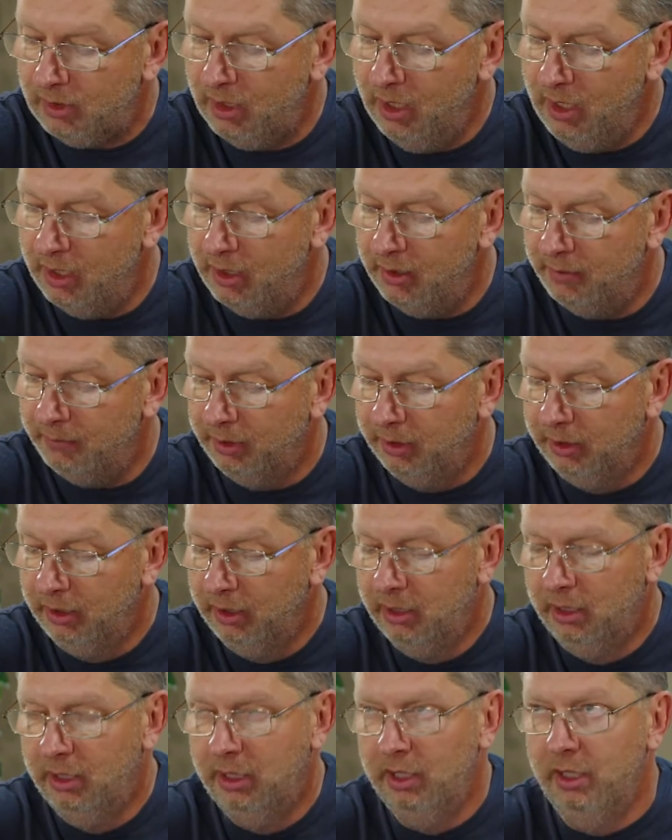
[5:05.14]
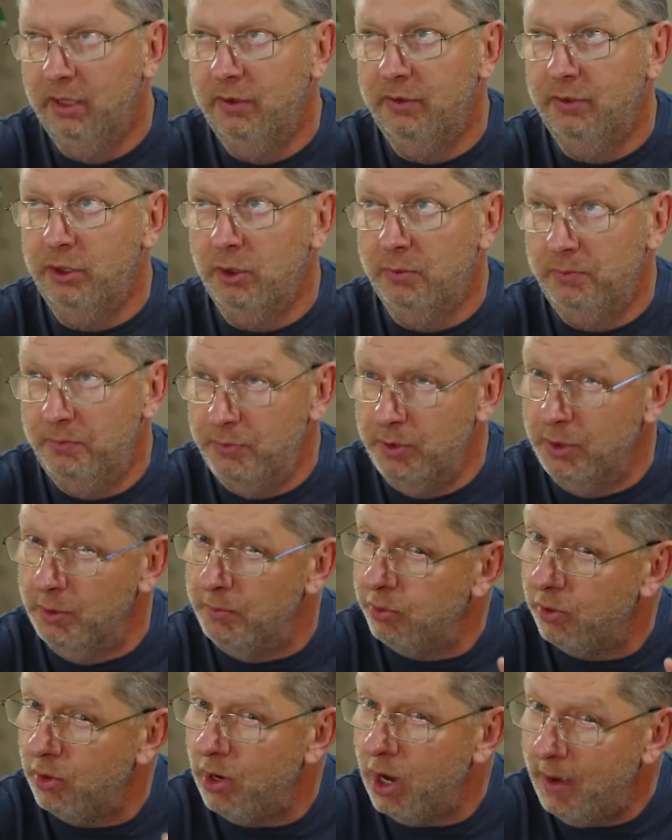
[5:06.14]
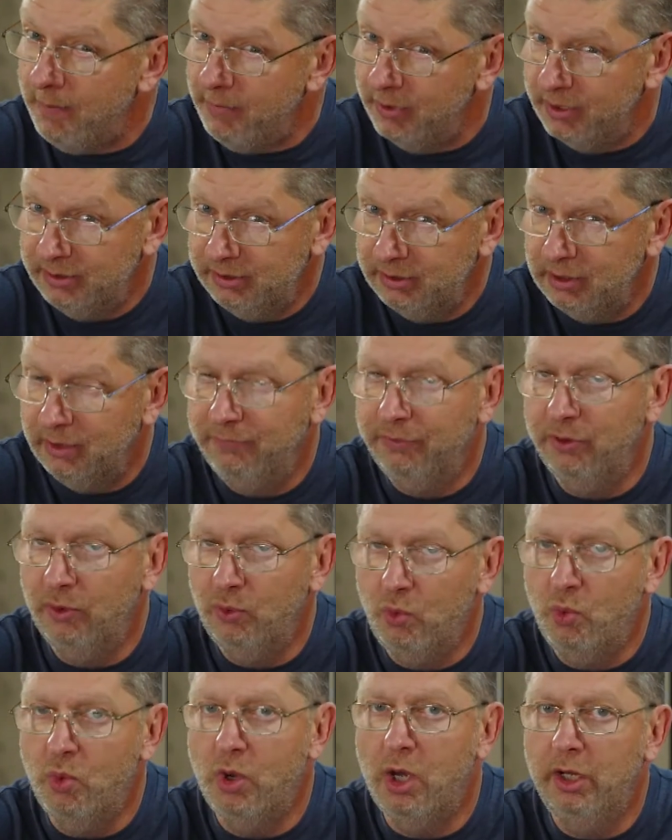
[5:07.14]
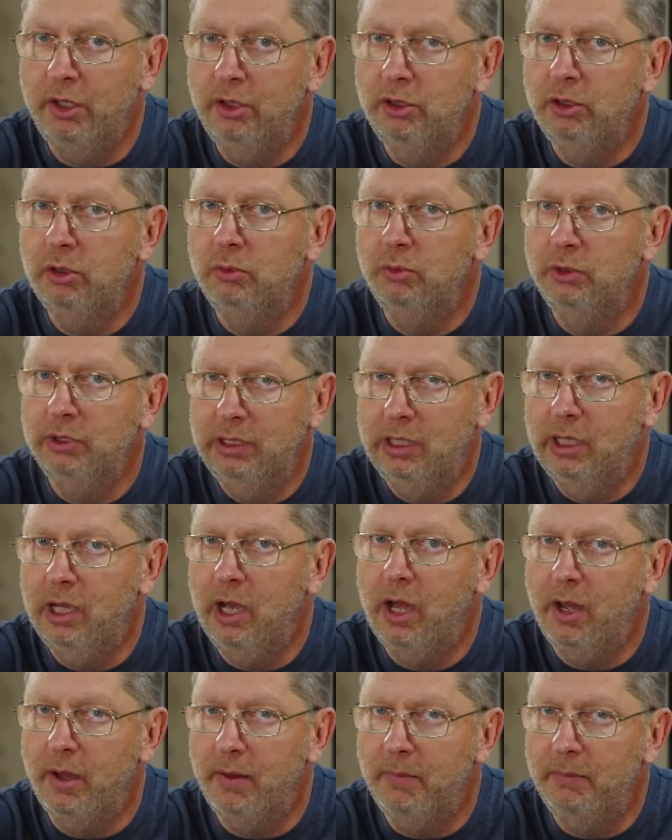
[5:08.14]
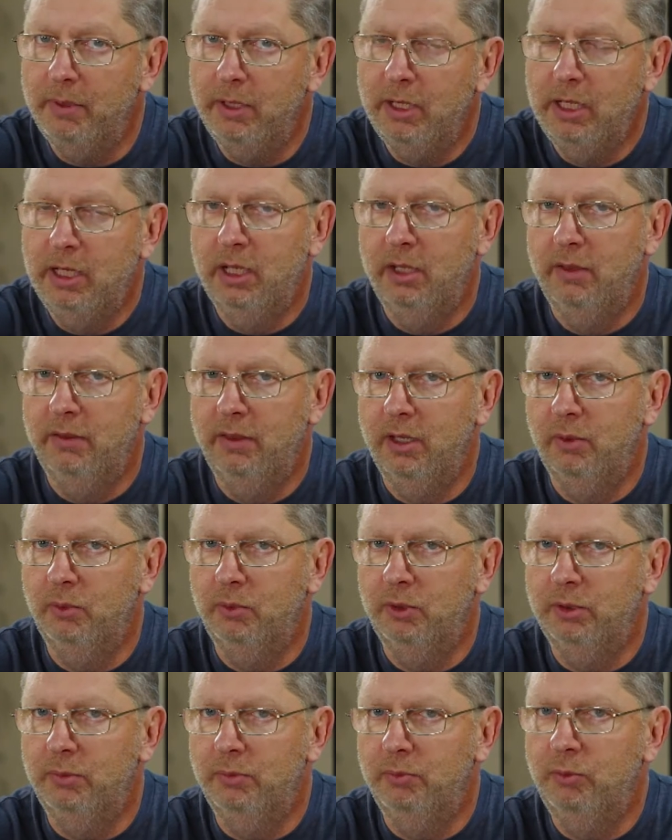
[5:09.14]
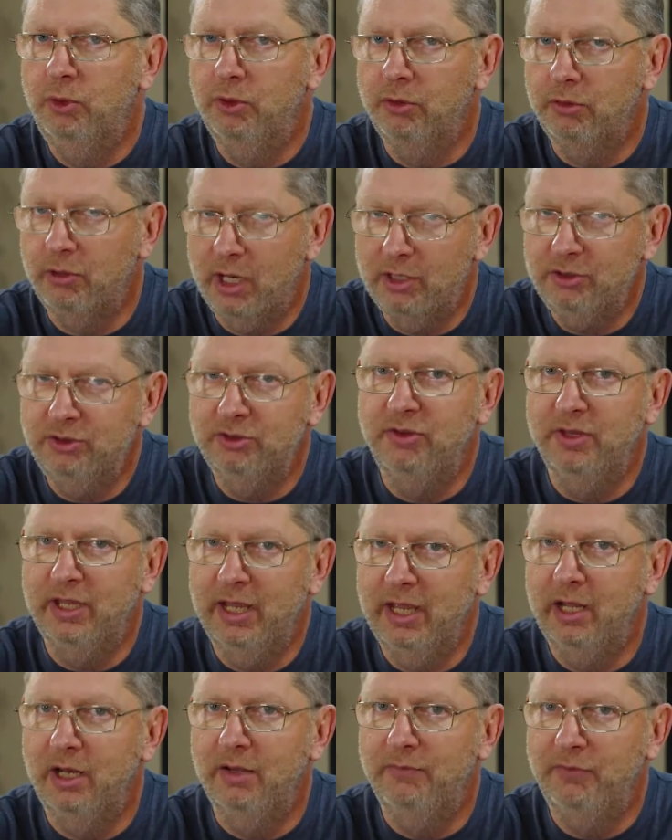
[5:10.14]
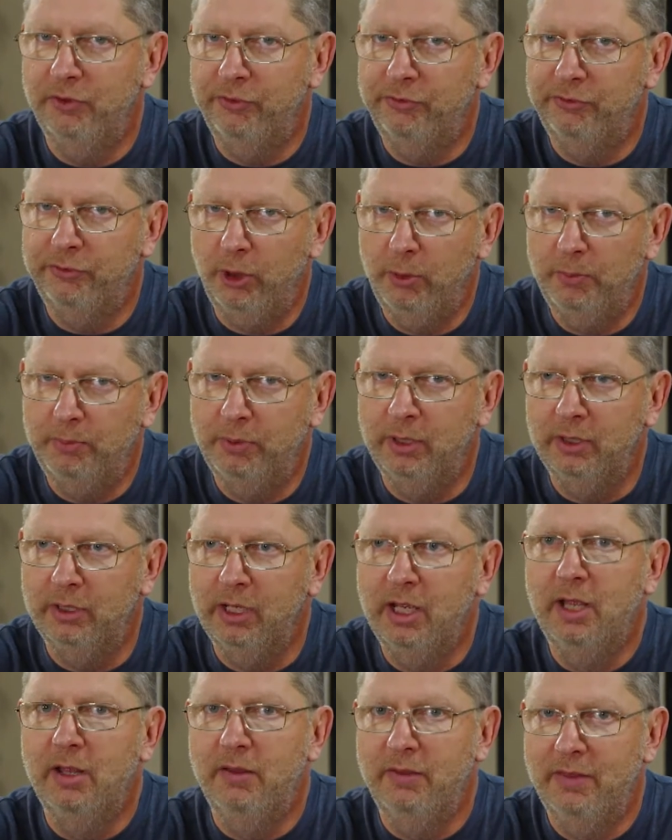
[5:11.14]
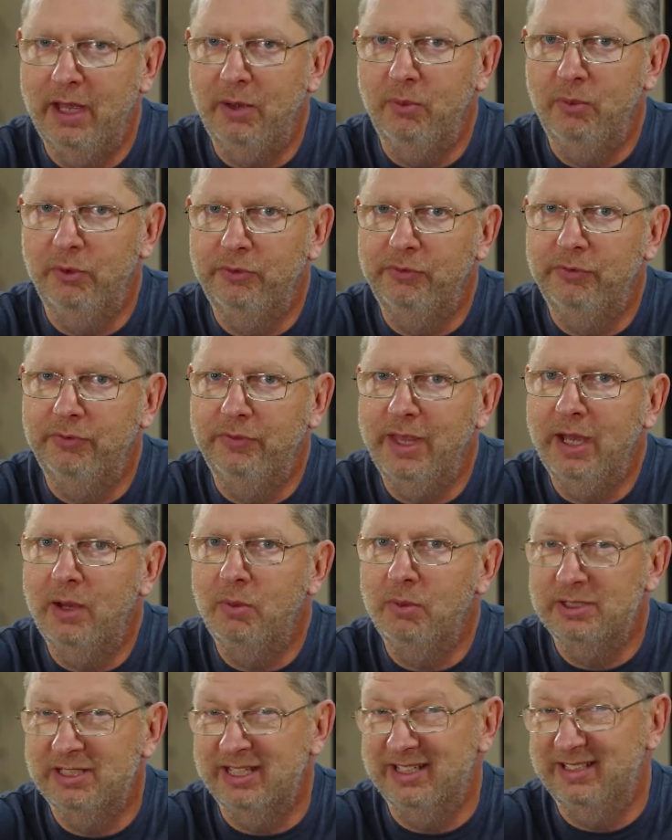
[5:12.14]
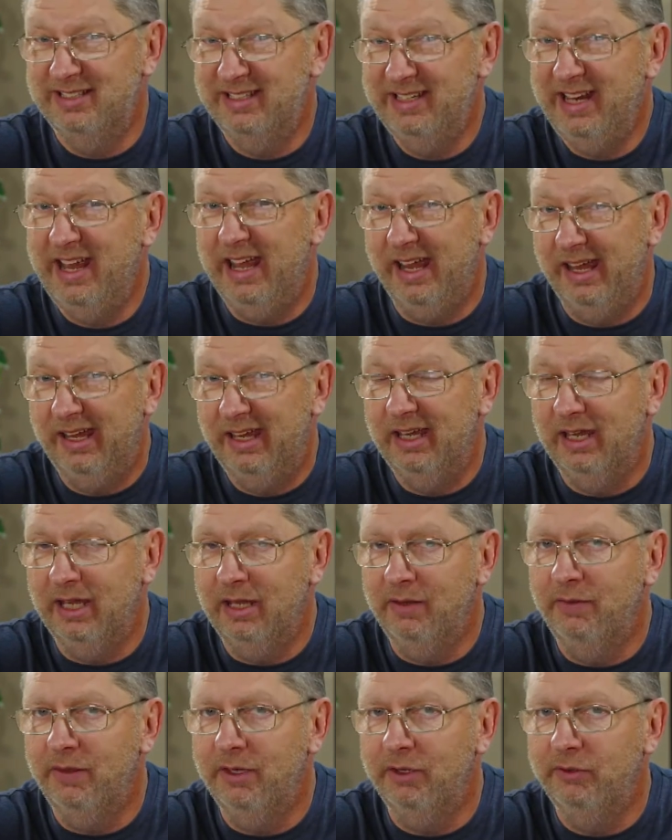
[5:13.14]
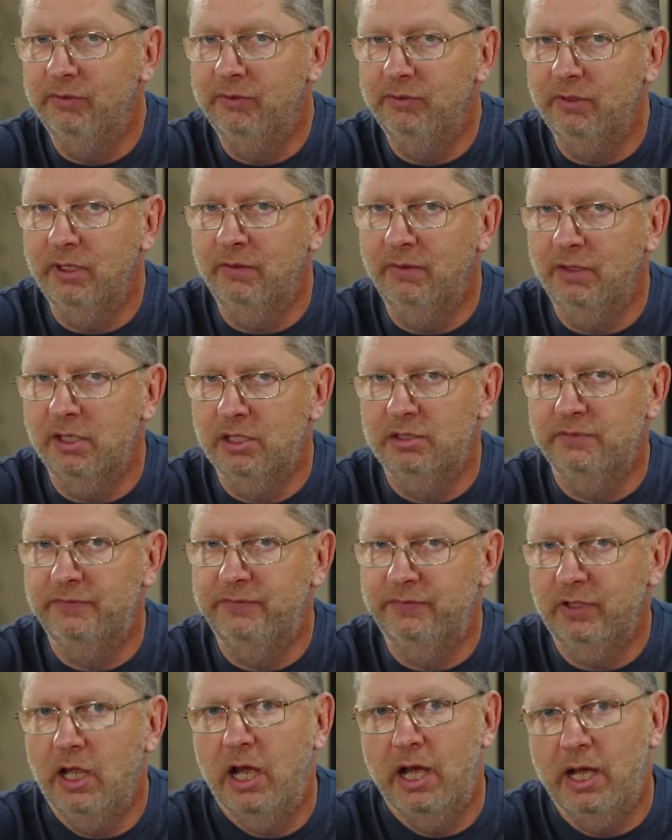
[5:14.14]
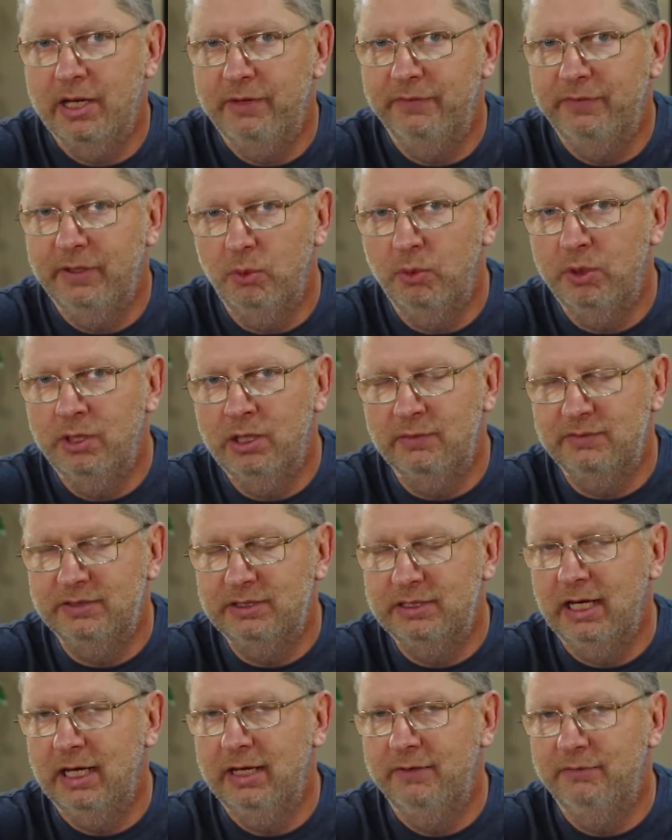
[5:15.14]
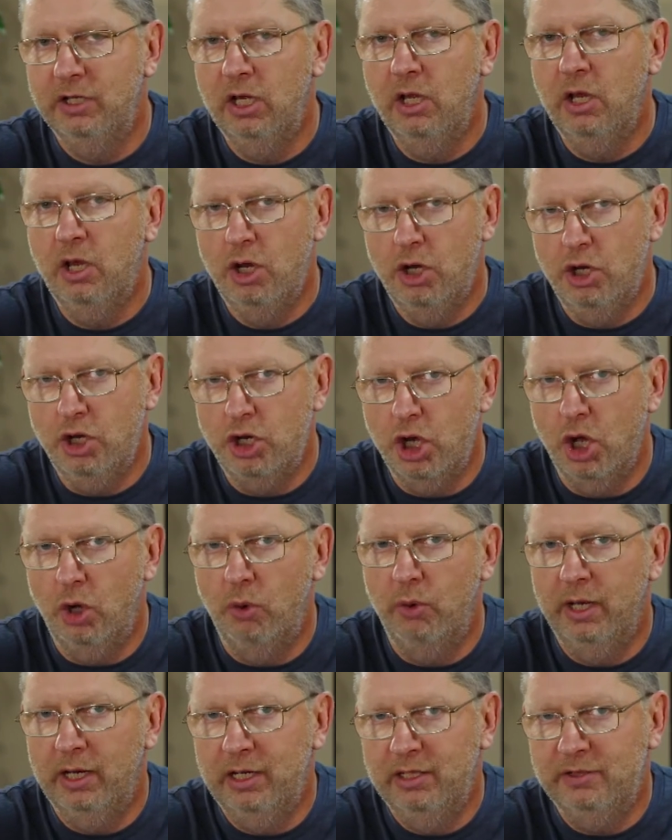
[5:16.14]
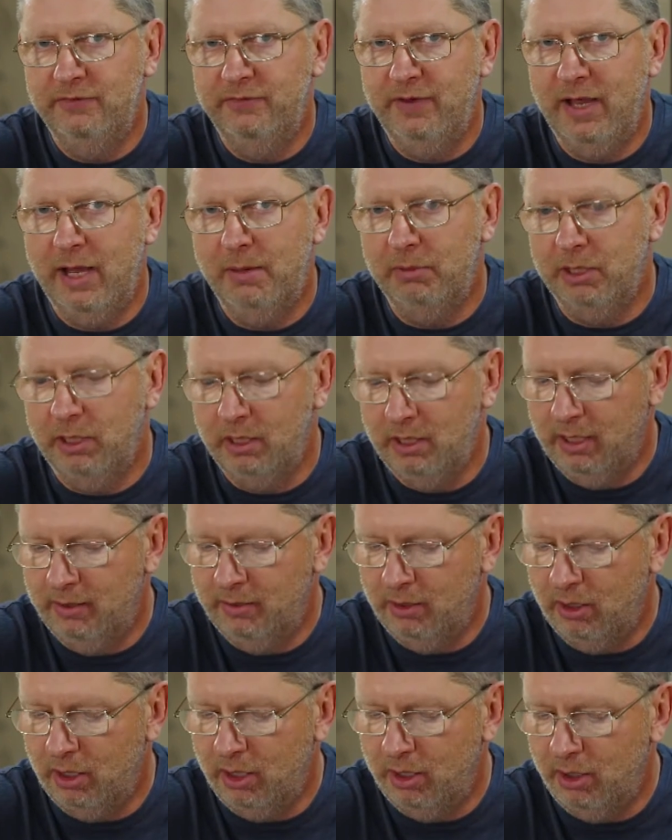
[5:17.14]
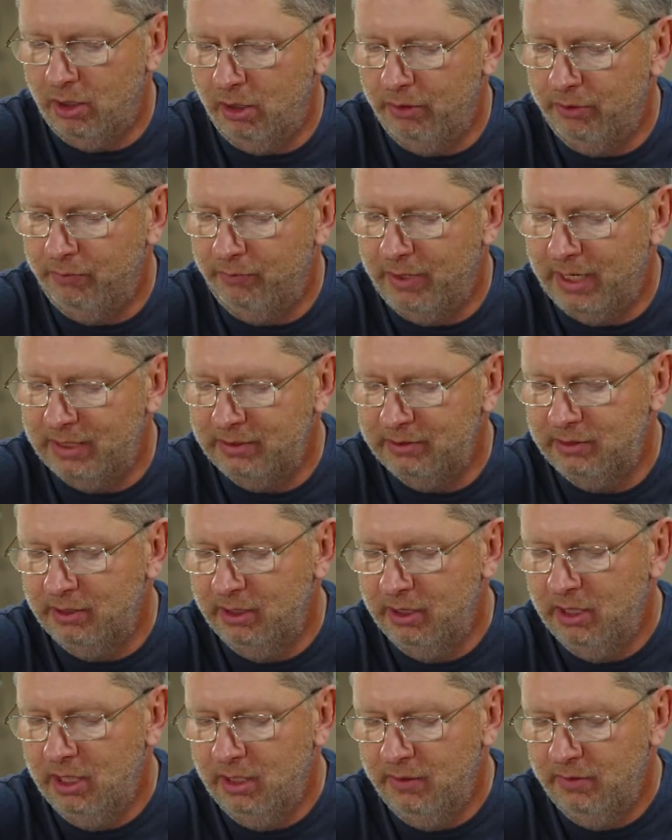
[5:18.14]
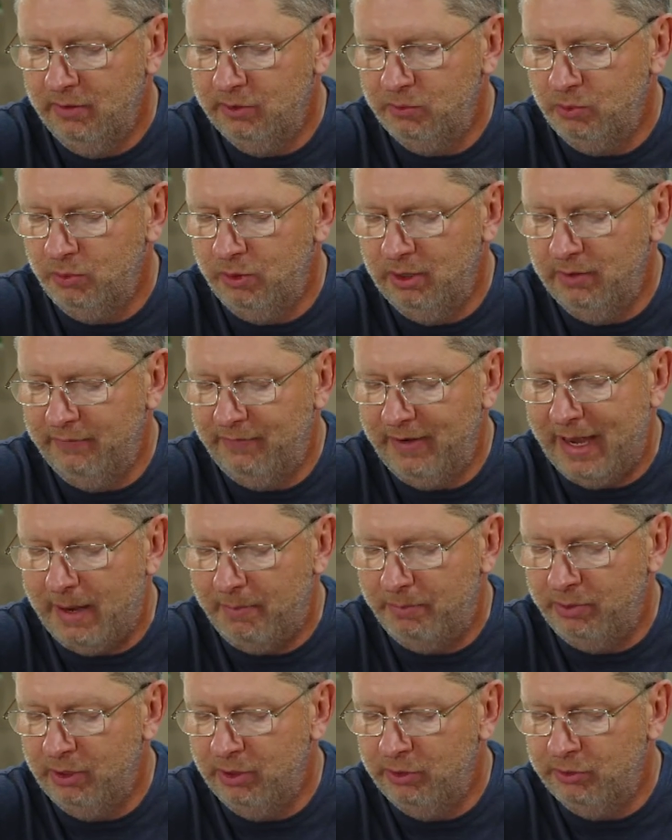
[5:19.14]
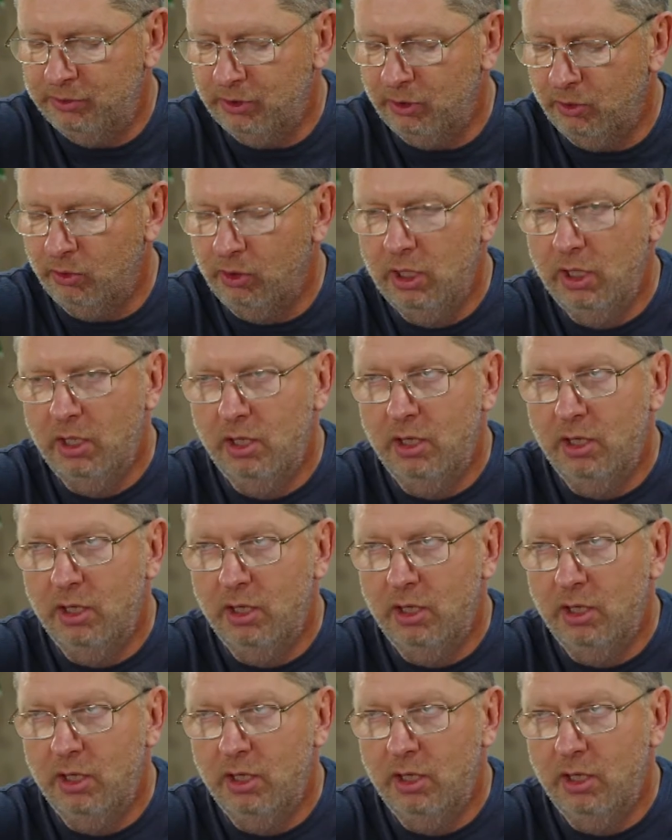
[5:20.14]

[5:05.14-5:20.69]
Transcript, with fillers: Um, you know, the promise of the one who would come that would crush the head of the serpent, that was, that was at stake in this, in this flood. If he wouldn't have saved Noah and his family and, the, and all the rest, this wouldn't have happened. And so